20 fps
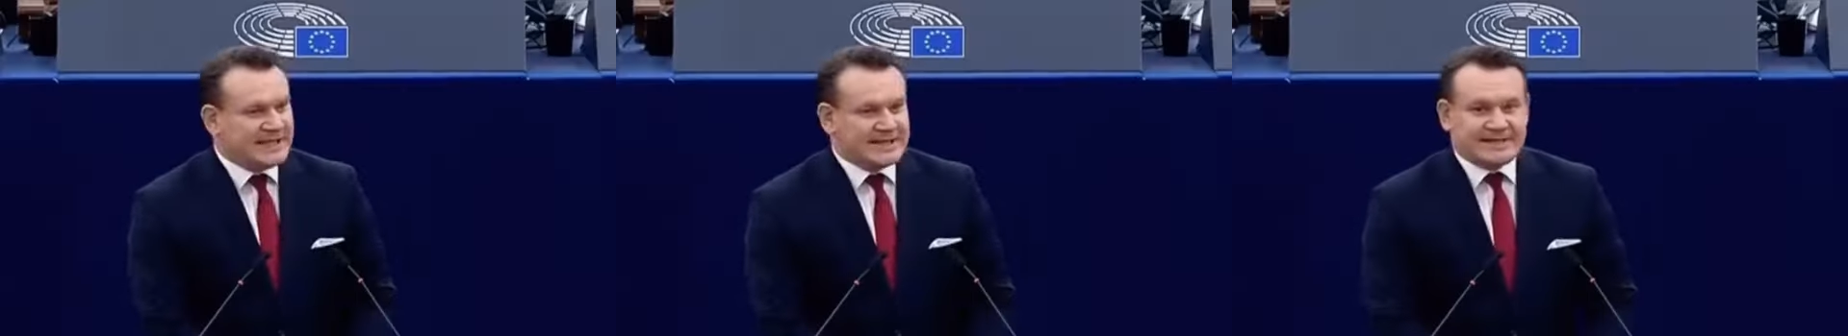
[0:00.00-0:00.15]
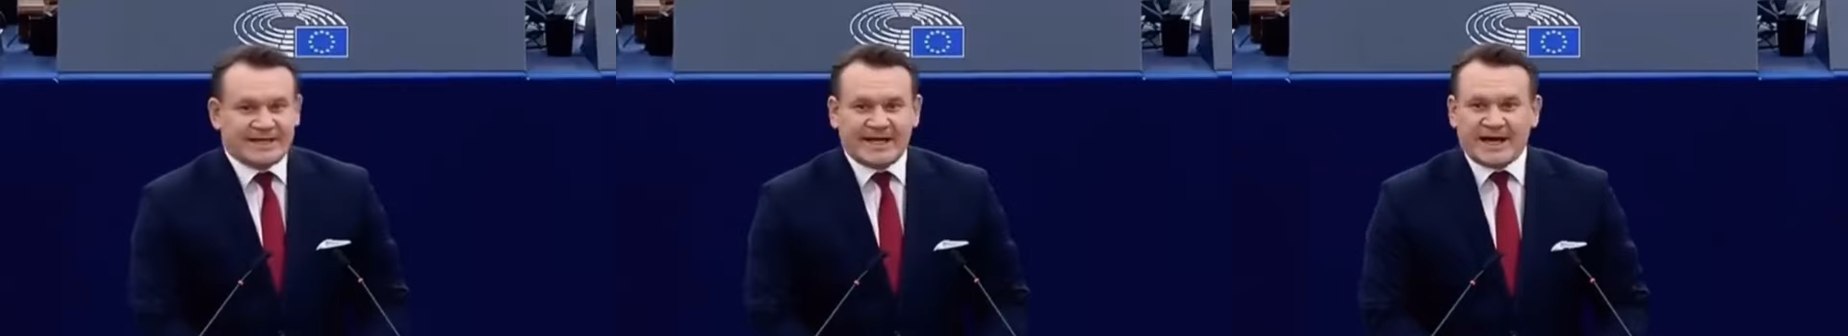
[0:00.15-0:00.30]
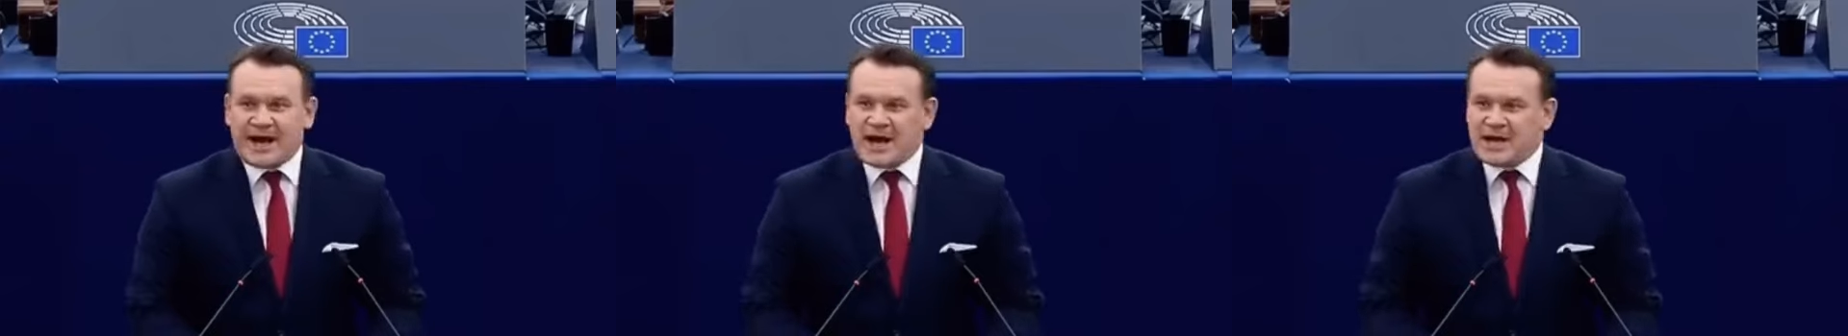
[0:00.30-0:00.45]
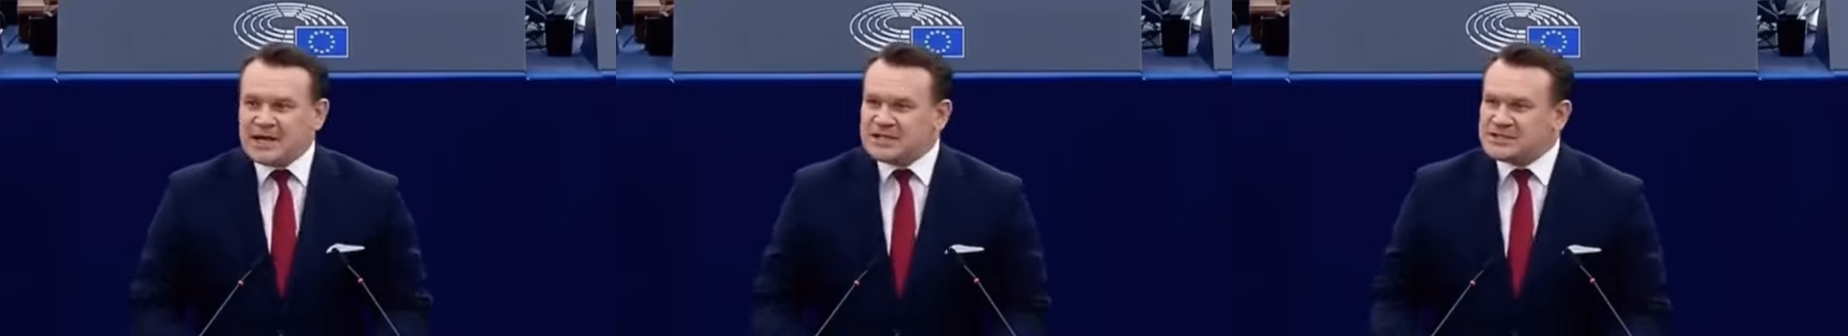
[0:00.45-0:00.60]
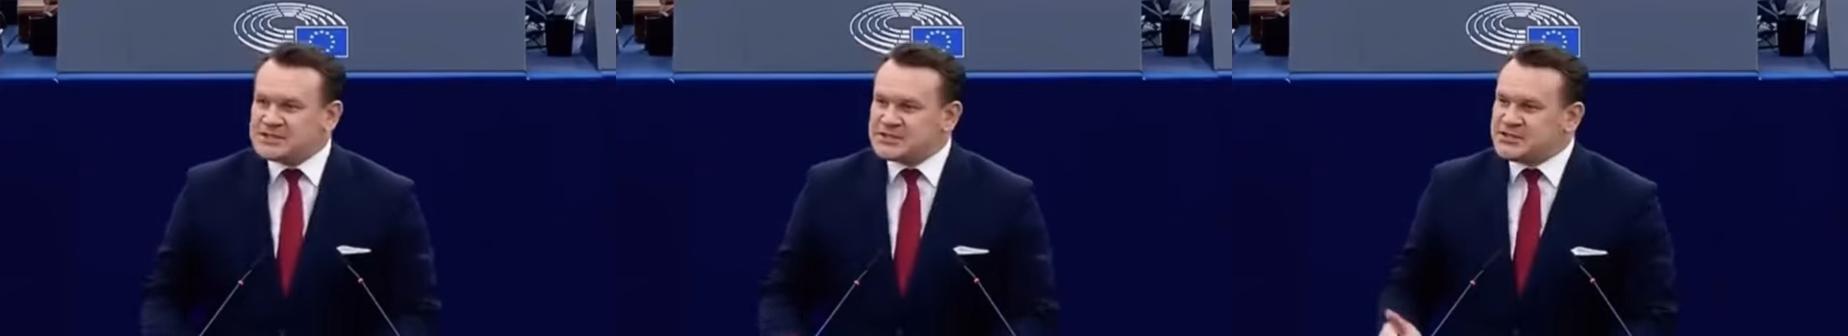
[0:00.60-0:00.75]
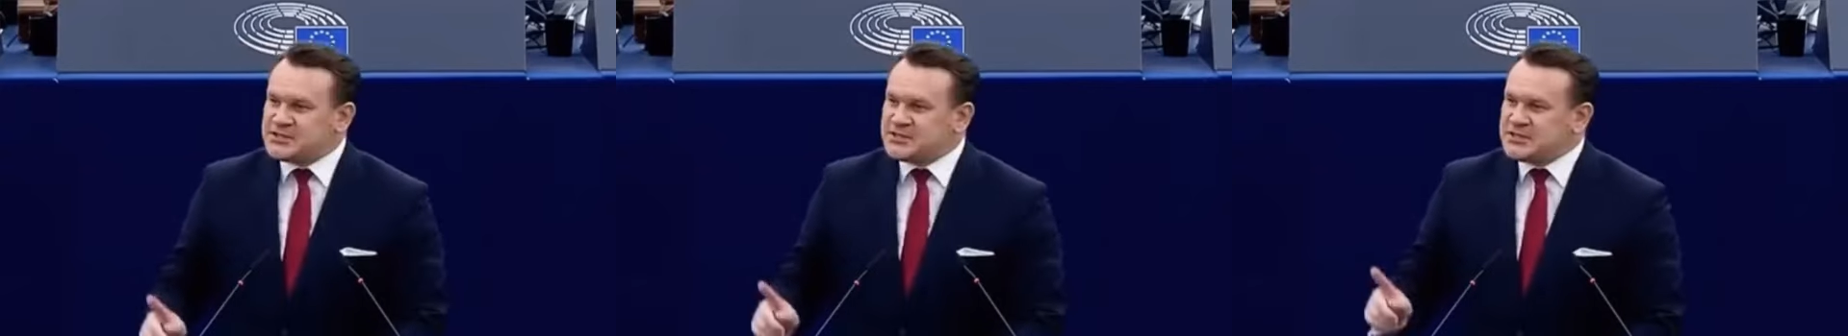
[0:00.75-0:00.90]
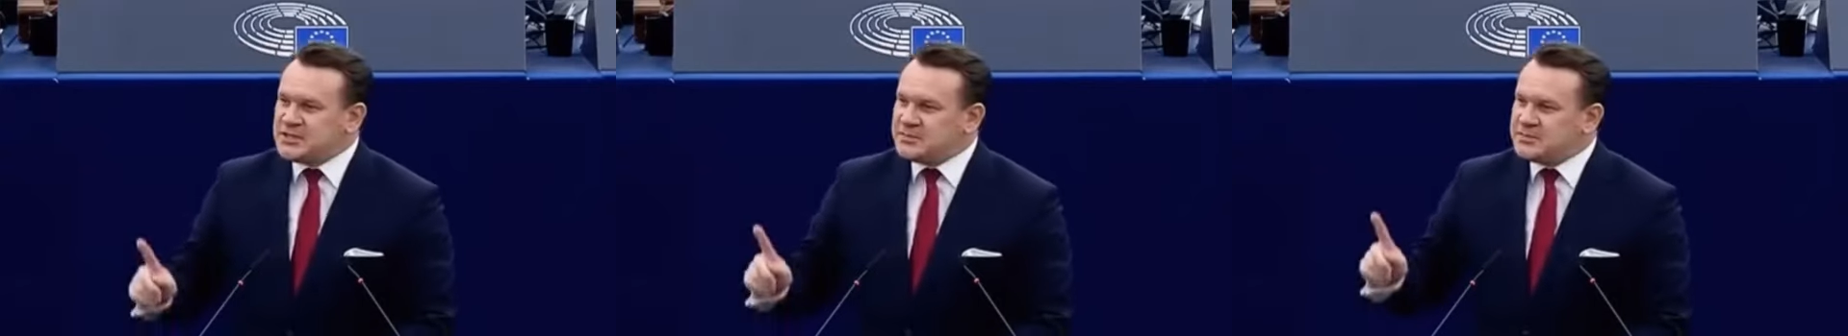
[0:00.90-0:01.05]
The highest
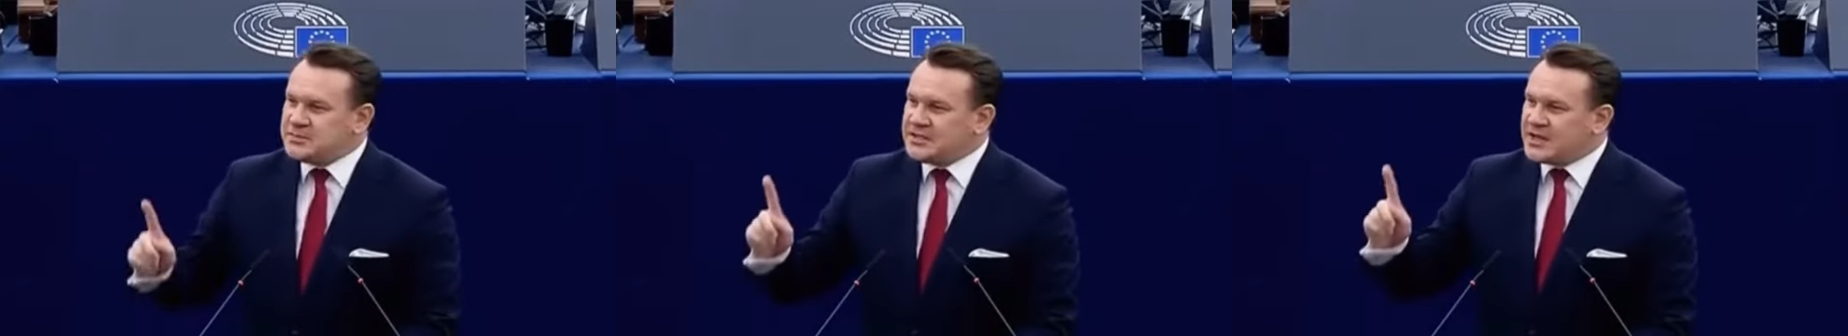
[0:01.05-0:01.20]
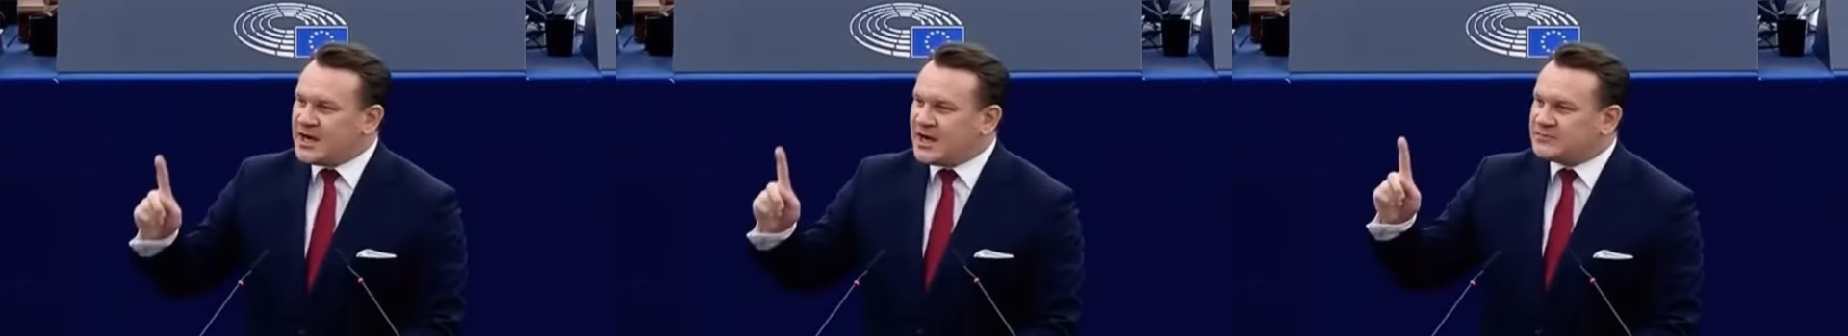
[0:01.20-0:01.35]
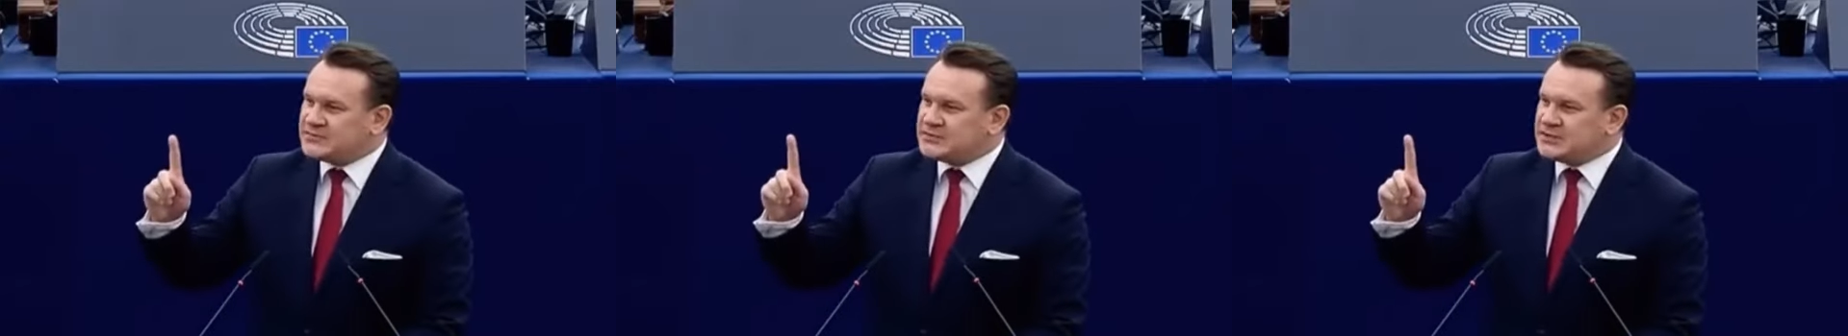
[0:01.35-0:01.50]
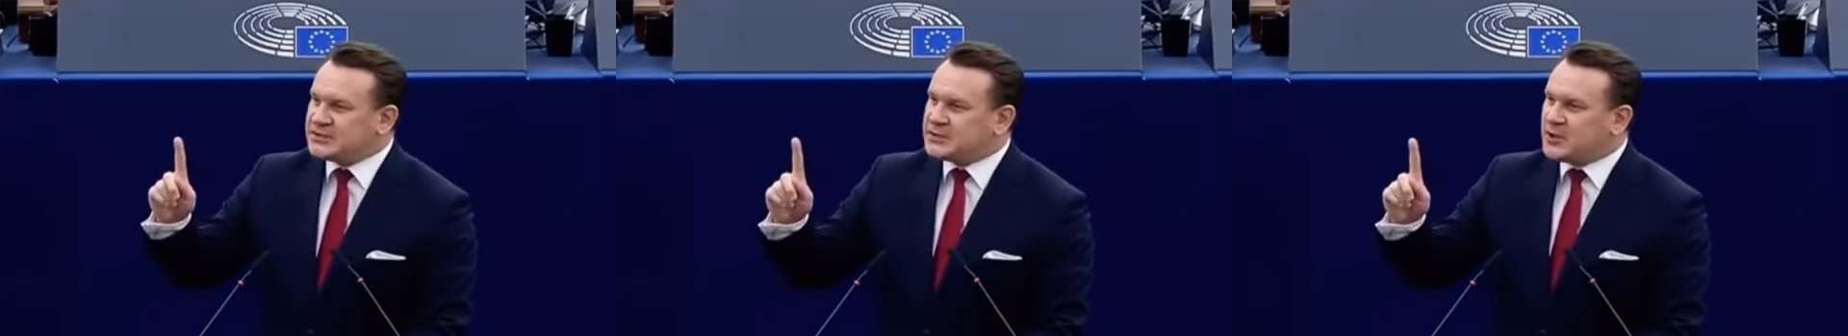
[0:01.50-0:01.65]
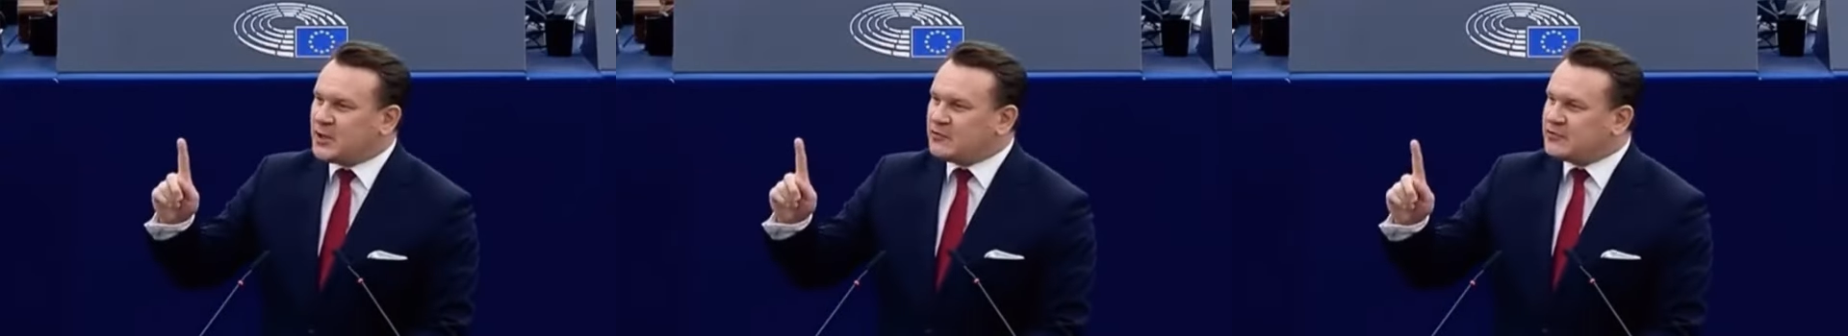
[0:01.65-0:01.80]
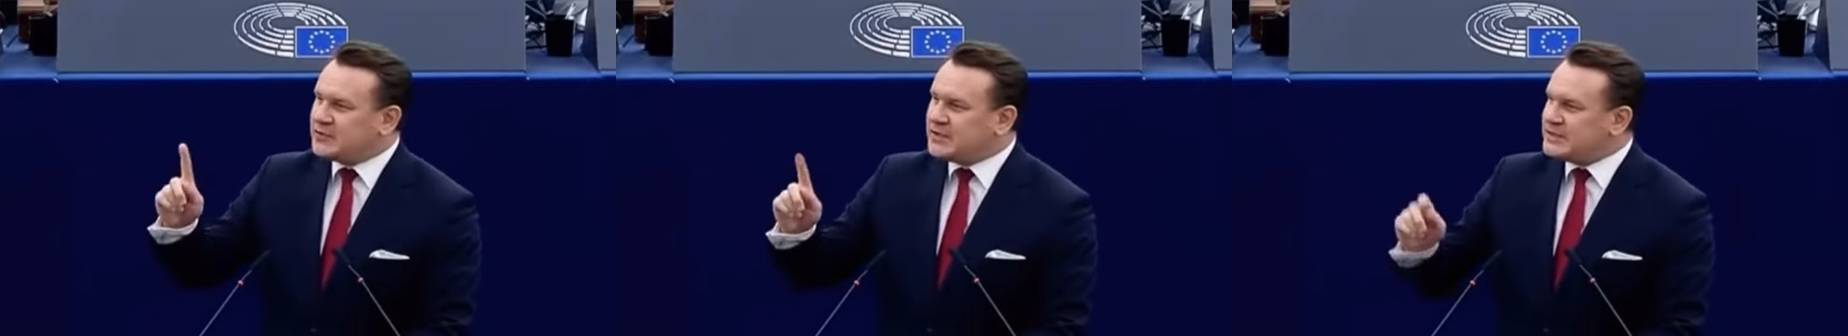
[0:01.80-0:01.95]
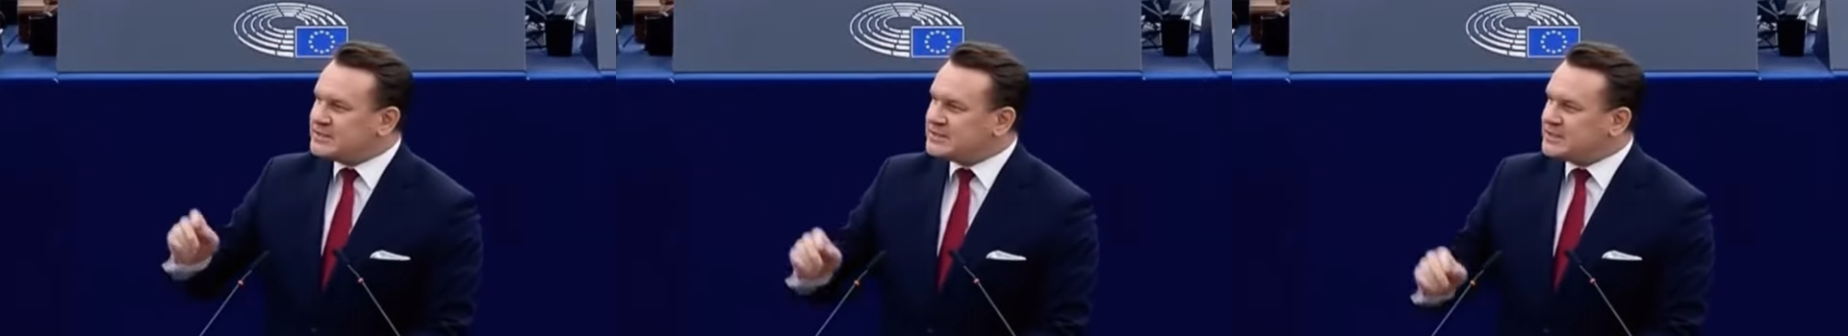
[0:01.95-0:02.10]
GDP after
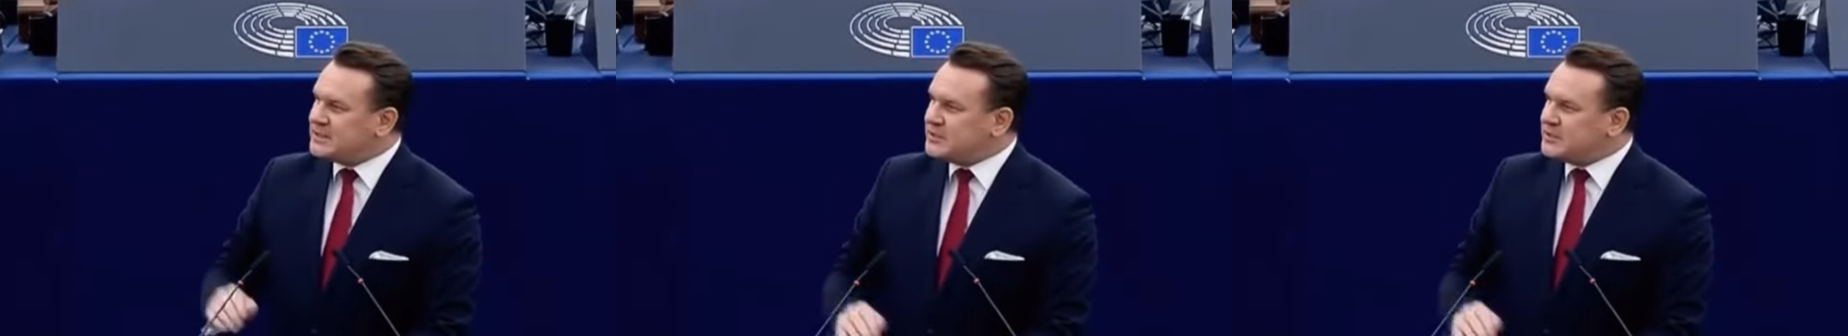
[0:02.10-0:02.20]
COVID